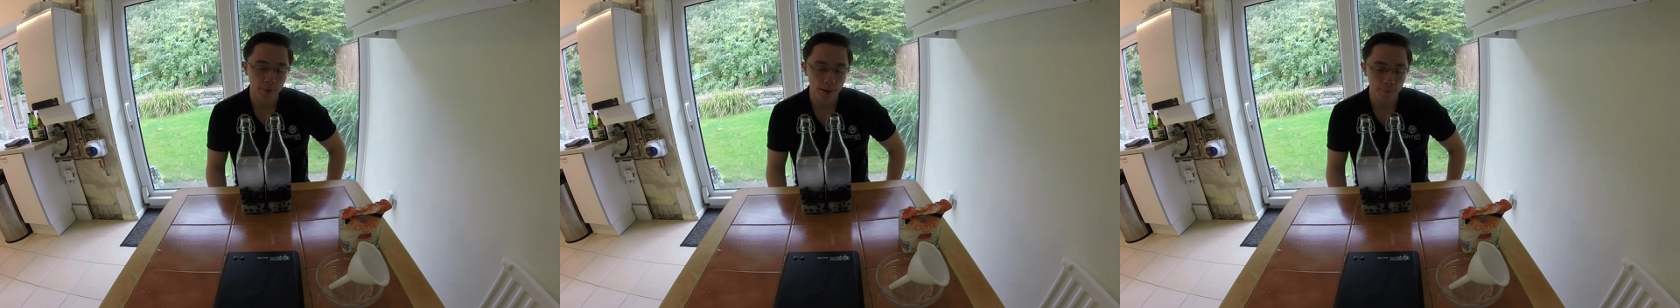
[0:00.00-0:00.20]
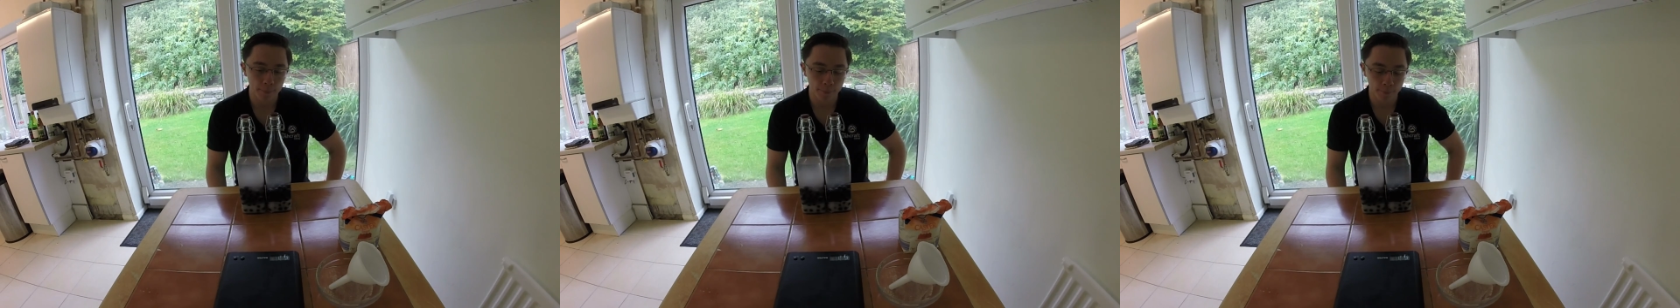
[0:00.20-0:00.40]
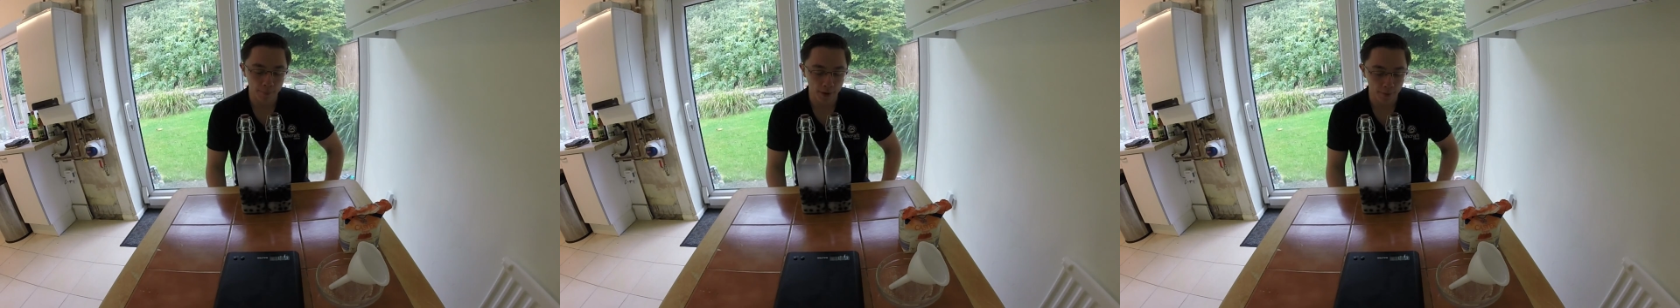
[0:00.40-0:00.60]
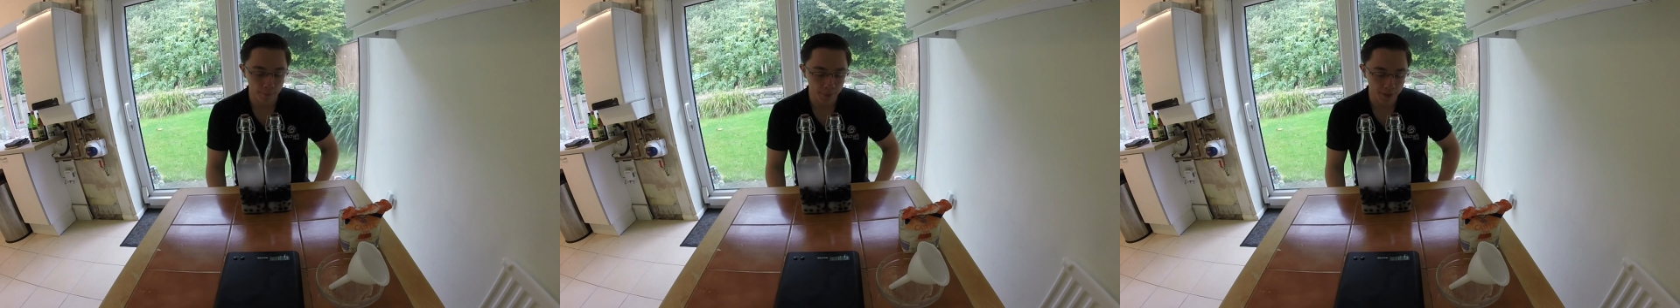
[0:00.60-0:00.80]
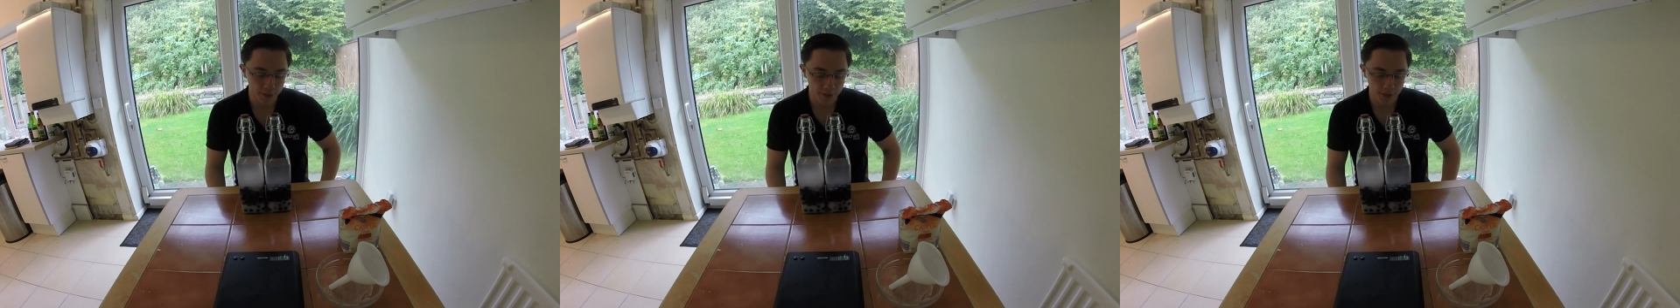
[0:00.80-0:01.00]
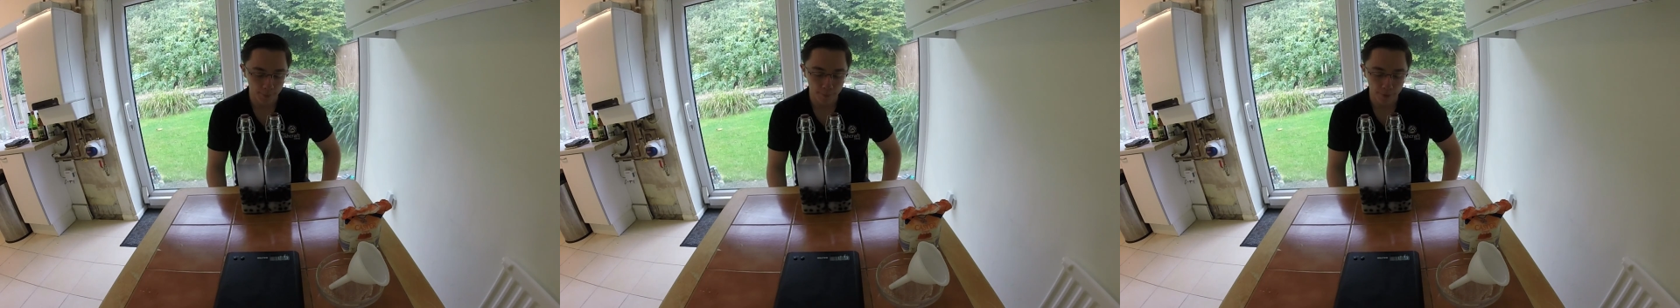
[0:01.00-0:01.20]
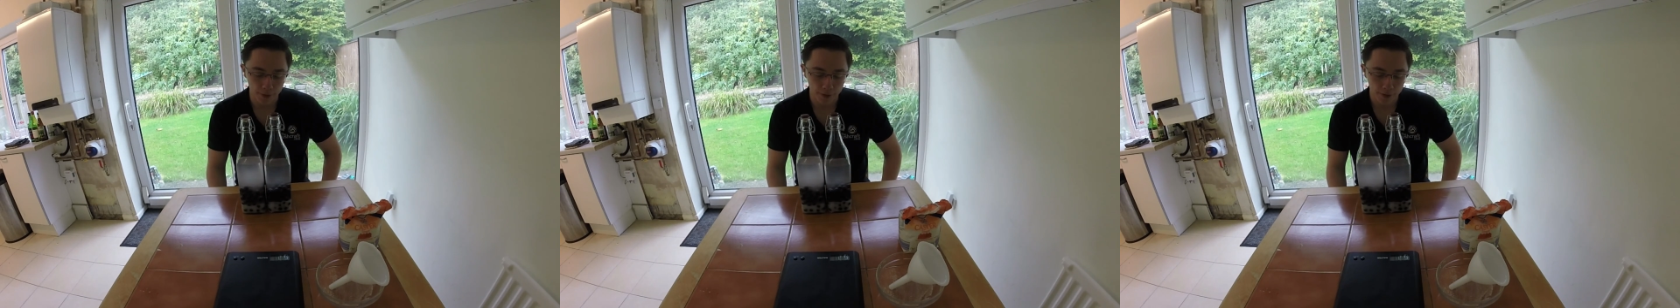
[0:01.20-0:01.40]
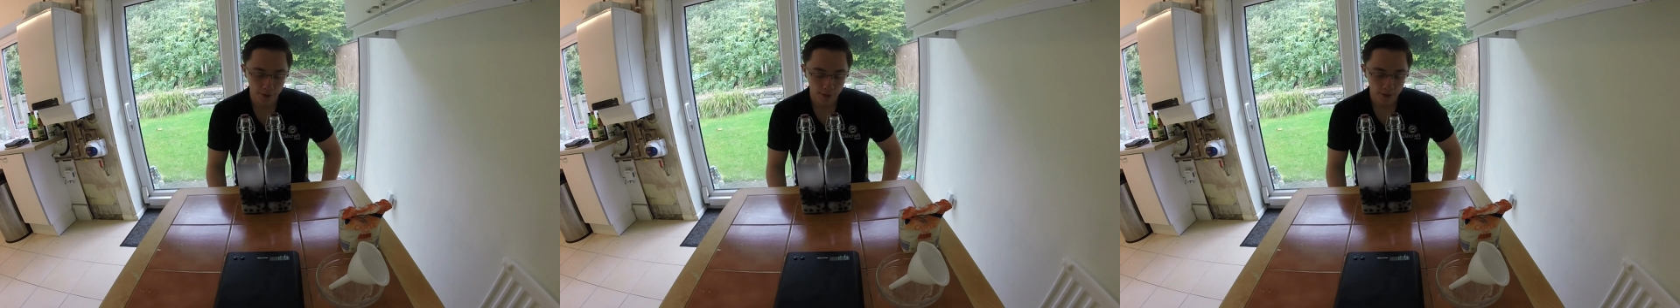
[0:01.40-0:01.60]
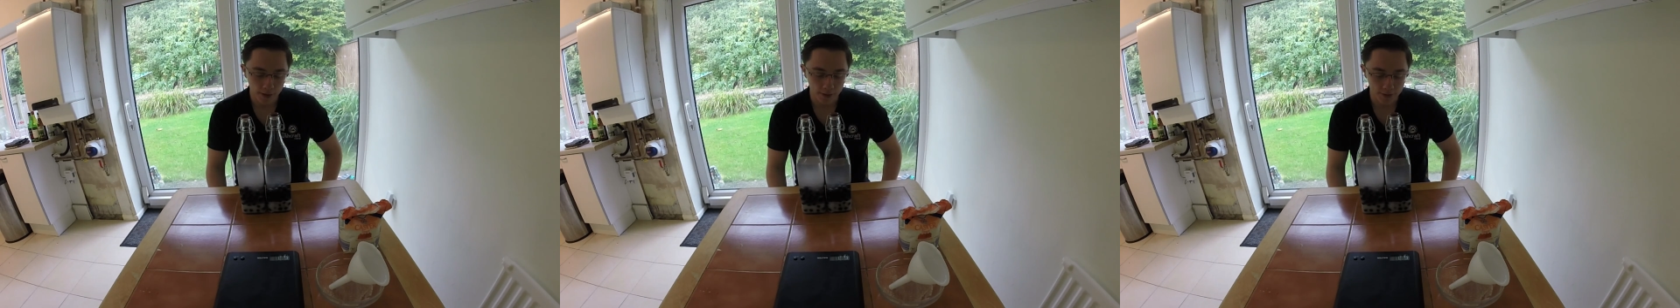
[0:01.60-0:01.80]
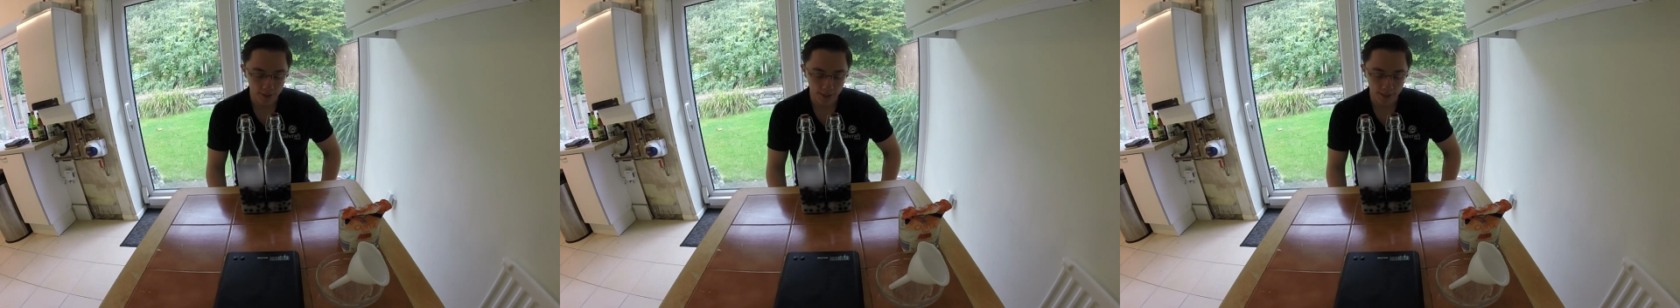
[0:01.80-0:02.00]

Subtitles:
around mid-December to